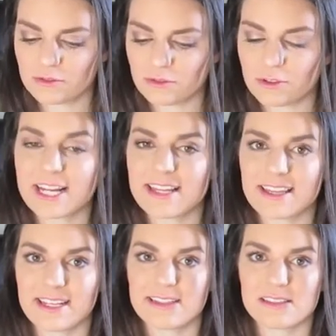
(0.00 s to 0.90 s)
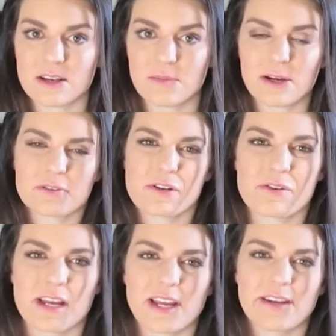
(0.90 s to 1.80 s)
great things about
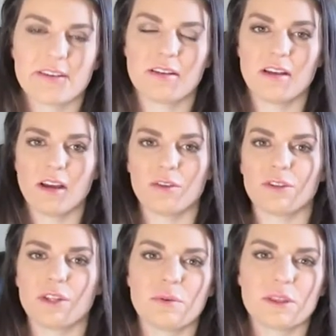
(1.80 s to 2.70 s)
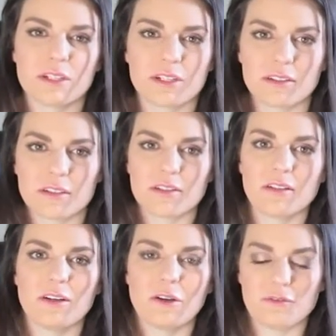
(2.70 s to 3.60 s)
DONA, and really what they're
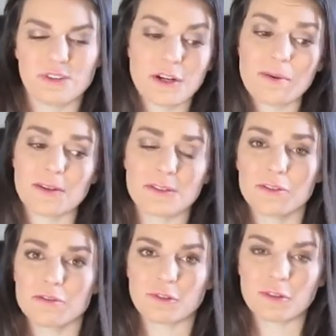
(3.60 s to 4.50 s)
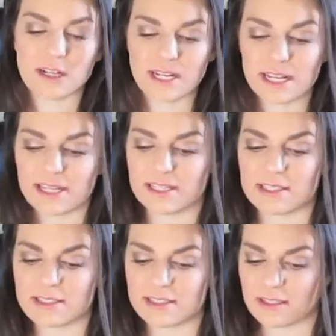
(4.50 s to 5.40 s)
very well known for,
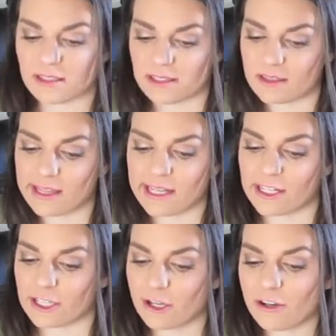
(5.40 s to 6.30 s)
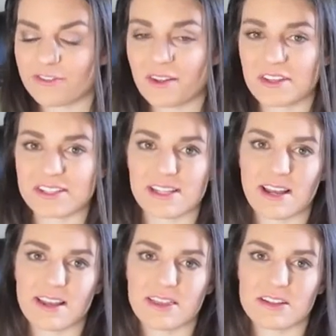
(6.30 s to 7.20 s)
is their code of ethics
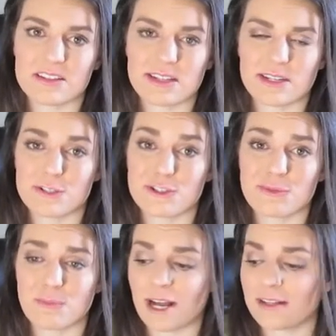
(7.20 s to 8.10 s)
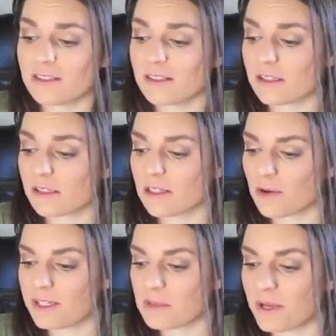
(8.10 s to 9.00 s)
and their standards of practice.
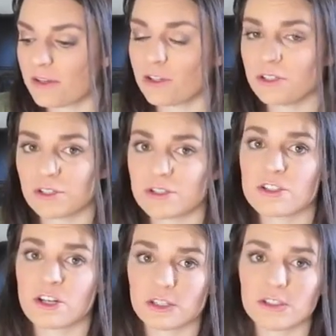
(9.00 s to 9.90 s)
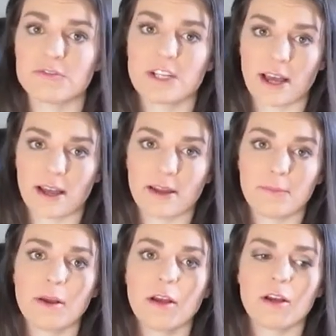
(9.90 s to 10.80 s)
So we spent a good chunk of
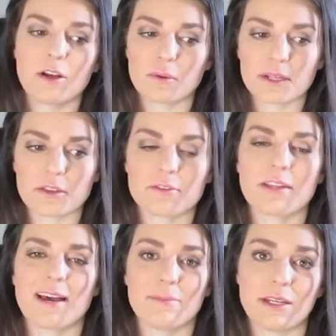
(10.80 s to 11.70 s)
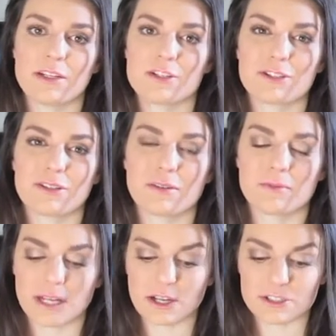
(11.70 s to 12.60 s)
time going through that, making sure
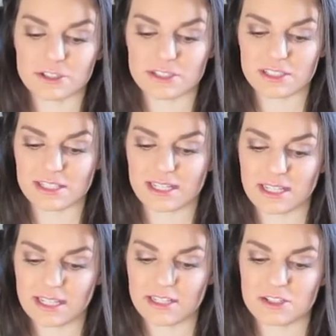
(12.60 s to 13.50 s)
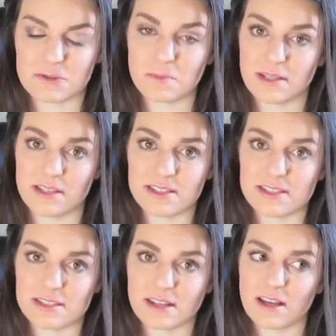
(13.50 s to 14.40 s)
that we understood each piece